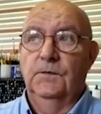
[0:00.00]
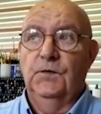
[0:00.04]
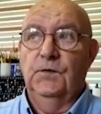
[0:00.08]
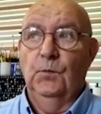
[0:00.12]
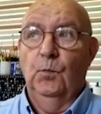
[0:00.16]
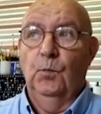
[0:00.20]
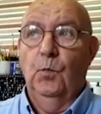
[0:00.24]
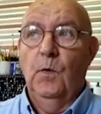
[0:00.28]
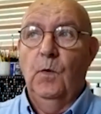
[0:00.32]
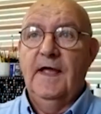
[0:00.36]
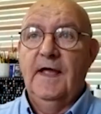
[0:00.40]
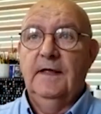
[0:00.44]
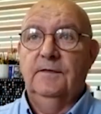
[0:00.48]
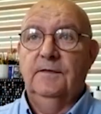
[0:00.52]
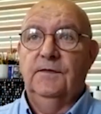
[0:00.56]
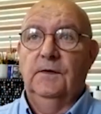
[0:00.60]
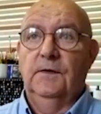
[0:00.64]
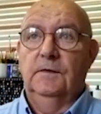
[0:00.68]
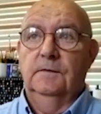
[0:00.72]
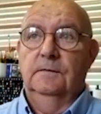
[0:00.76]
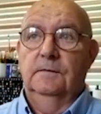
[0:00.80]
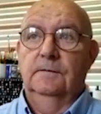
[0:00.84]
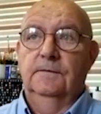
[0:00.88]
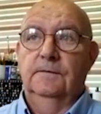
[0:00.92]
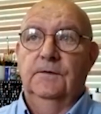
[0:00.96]
way that
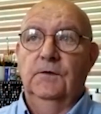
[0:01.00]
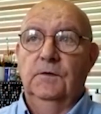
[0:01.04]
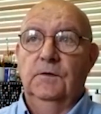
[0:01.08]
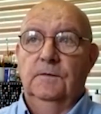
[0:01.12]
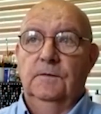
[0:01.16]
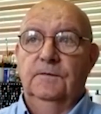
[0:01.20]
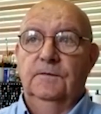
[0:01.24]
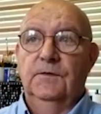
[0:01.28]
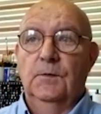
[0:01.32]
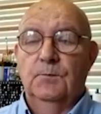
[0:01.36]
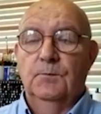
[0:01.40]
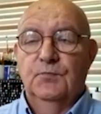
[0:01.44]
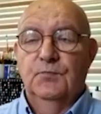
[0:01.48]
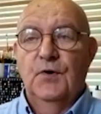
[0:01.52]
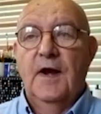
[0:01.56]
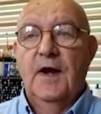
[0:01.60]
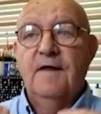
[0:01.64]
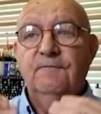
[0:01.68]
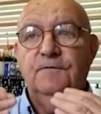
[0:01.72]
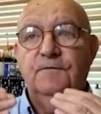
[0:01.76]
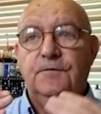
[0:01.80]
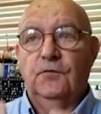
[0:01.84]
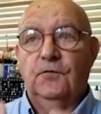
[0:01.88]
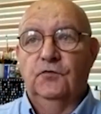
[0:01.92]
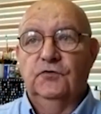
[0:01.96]
the brain
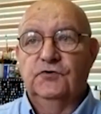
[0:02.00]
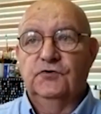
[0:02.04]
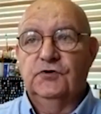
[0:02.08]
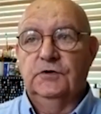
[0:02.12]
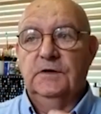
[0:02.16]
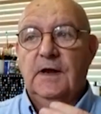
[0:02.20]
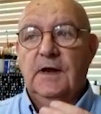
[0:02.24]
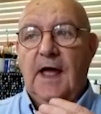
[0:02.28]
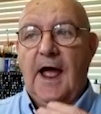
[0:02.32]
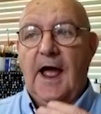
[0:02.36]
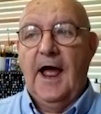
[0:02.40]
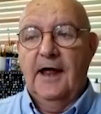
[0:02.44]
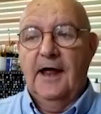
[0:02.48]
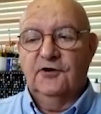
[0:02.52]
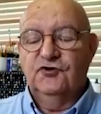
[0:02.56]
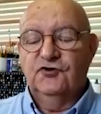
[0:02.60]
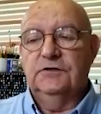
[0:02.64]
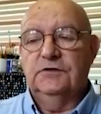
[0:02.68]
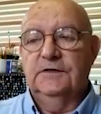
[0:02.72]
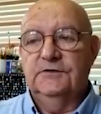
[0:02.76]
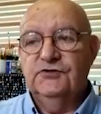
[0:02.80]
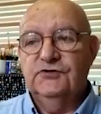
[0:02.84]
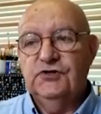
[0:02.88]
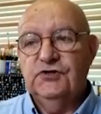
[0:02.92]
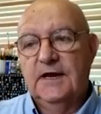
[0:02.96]
function actually
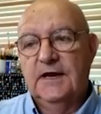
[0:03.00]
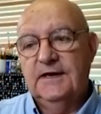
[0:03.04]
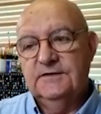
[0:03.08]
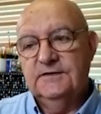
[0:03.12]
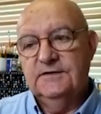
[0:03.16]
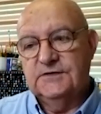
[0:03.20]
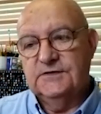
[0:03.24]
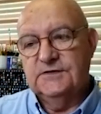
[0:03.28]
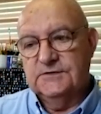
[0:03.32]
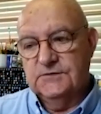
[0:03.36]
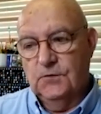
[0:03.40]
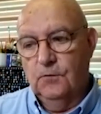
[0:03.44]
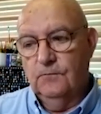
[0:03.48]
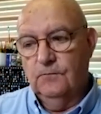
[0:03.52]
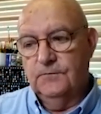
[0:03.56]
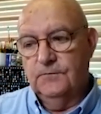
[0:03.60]
changes over